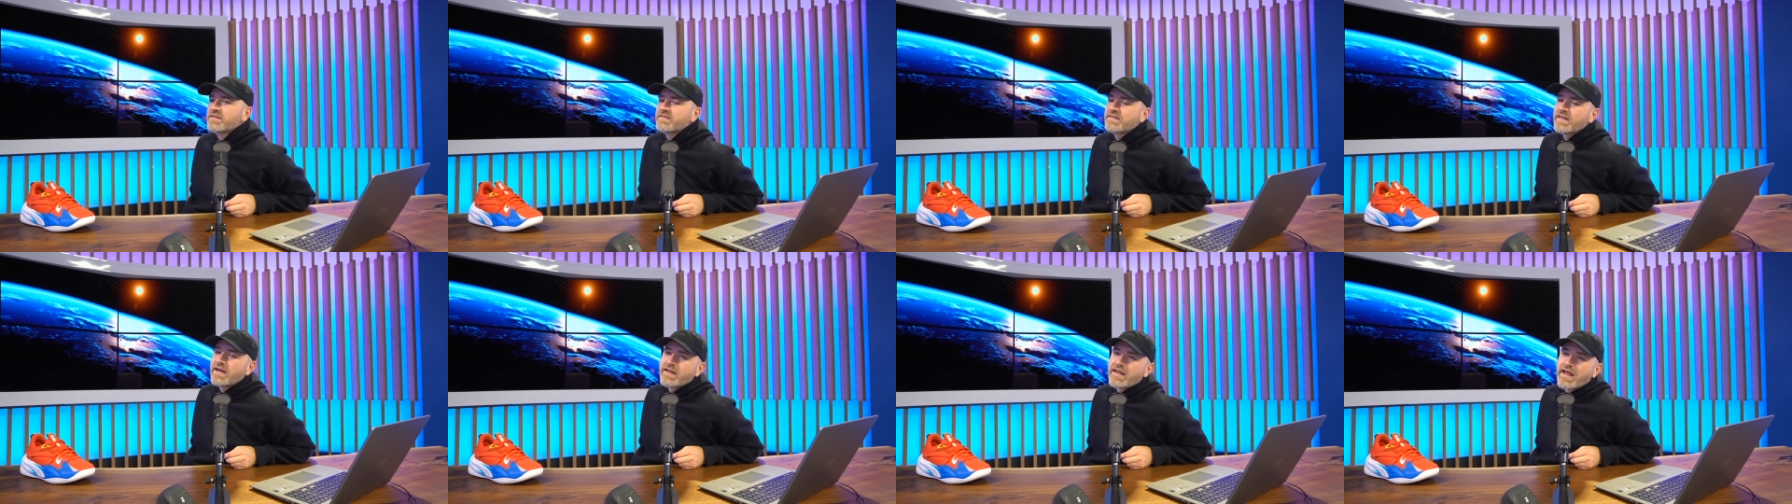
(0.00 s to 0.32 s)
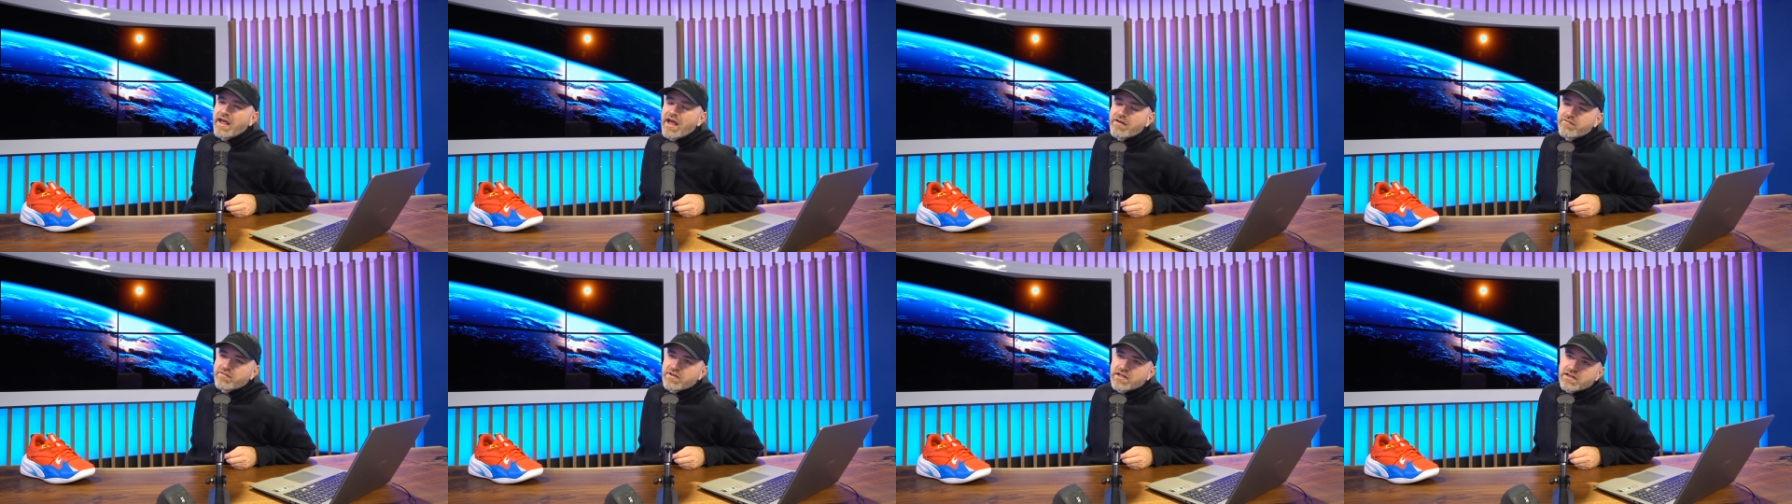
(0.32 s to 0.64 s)
There you
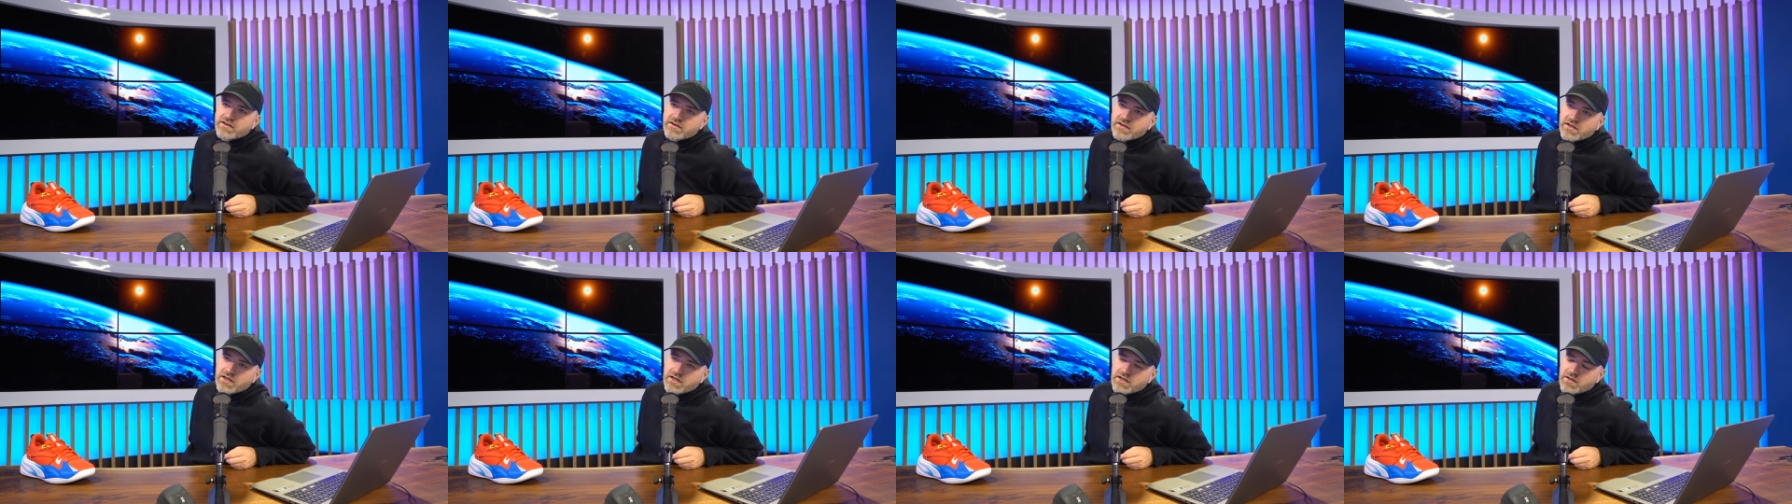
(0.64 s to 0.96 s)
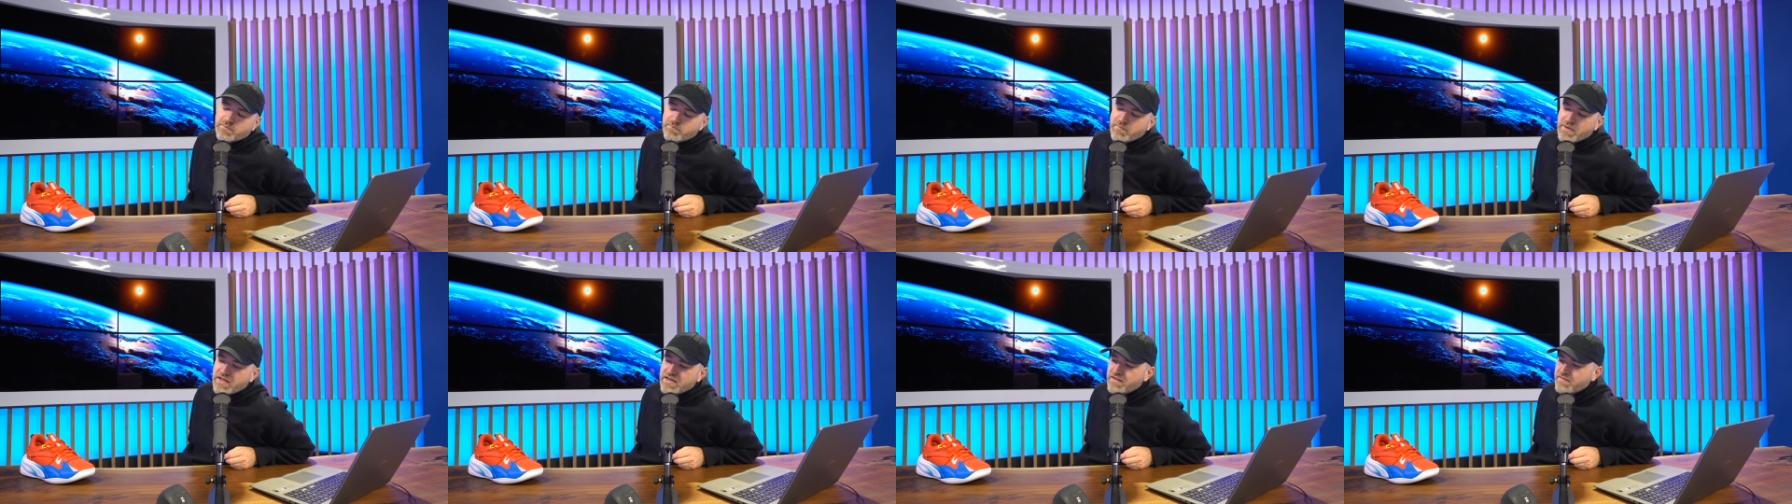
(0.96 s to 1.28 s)
have it.
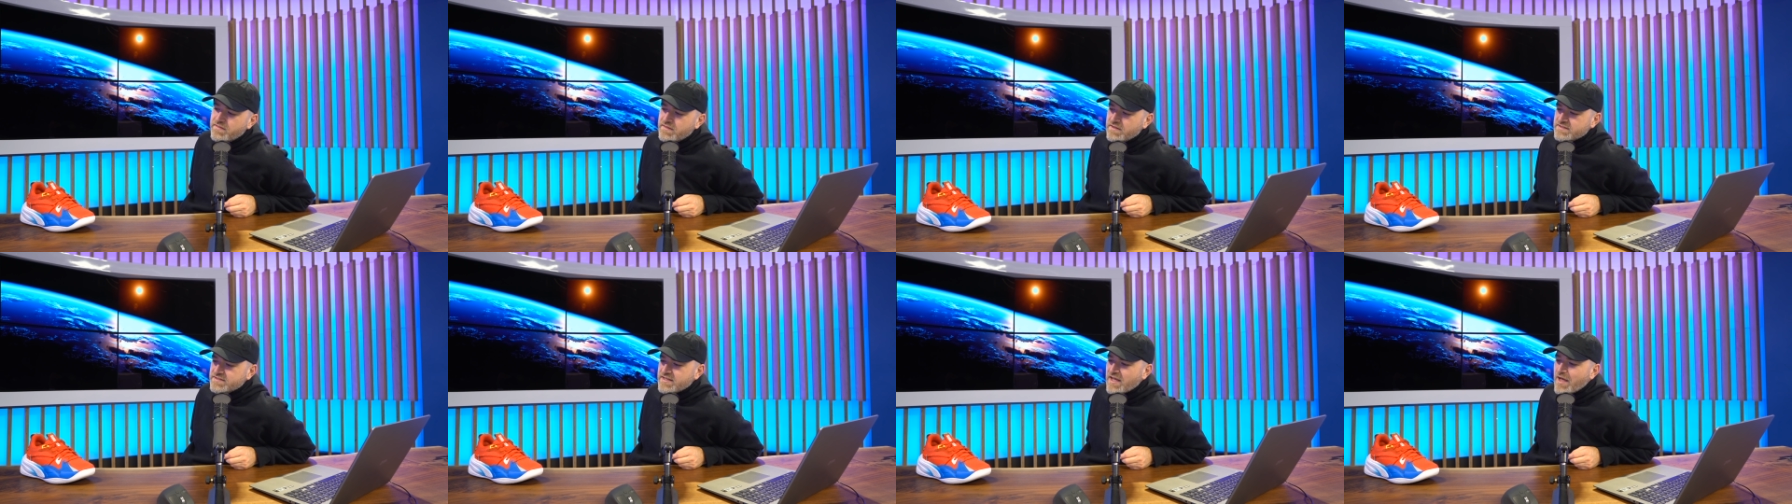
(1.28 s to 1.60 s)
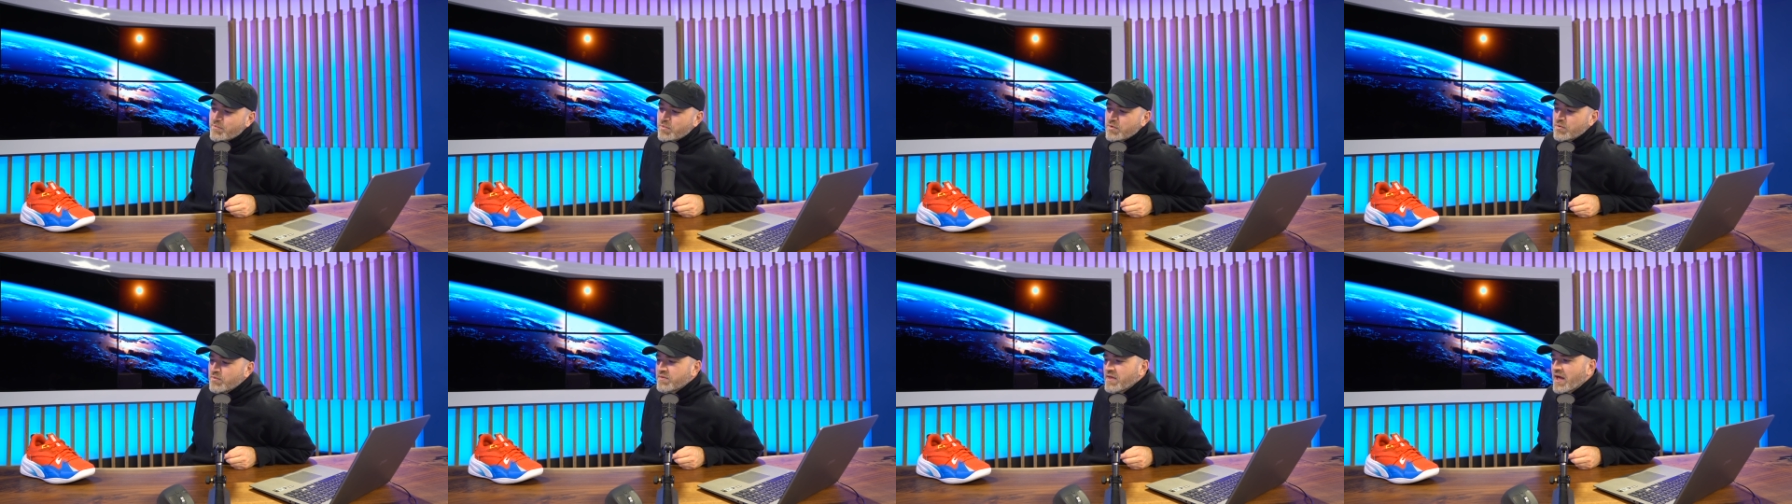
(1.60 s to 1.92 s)
Many things
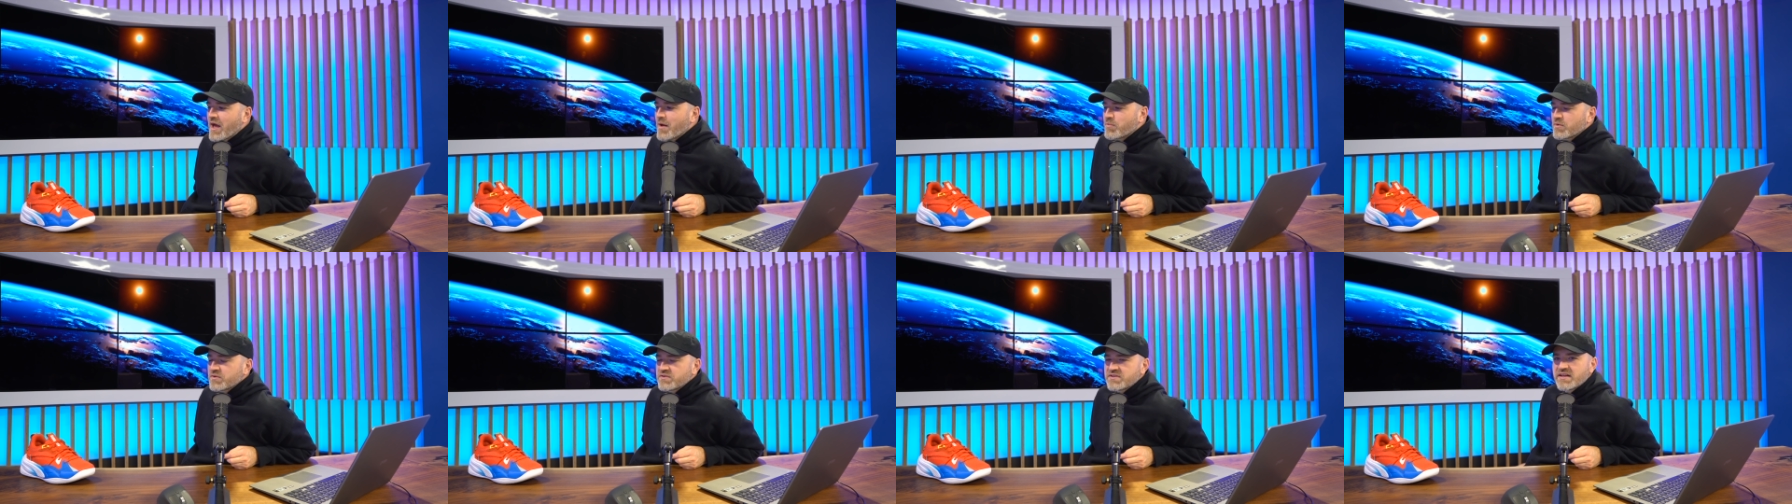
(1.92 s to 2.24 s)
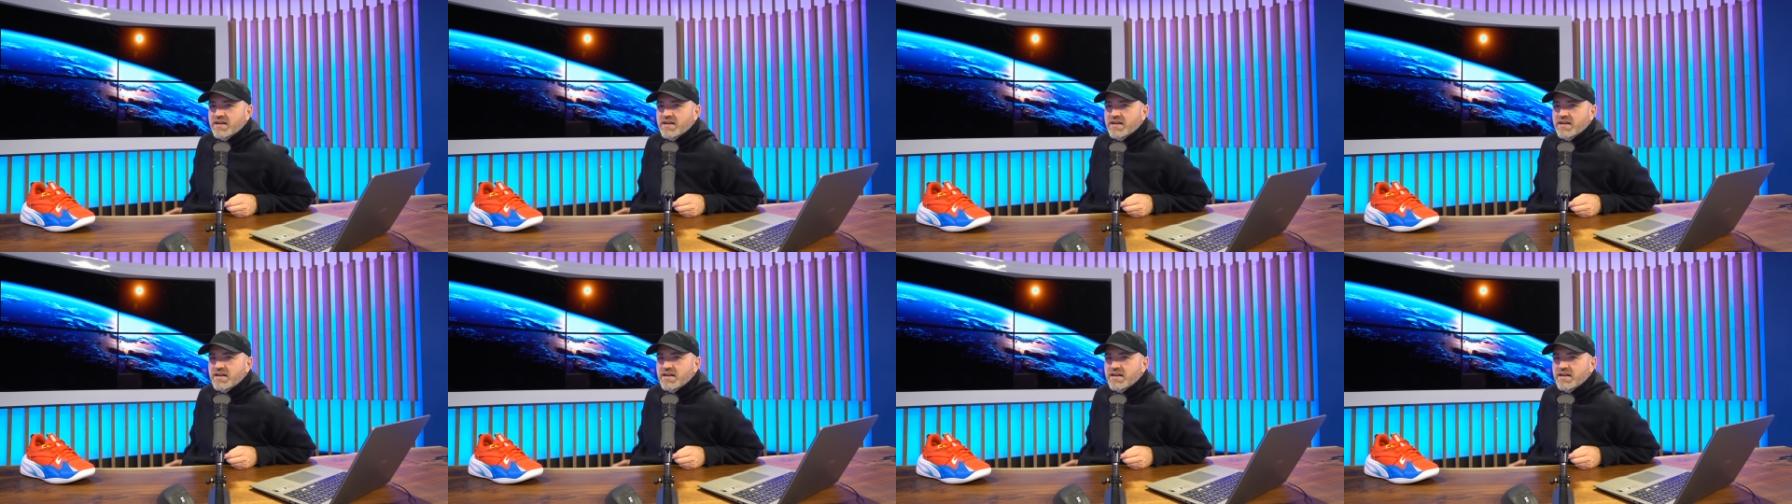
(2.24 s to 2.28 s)
happen with Apple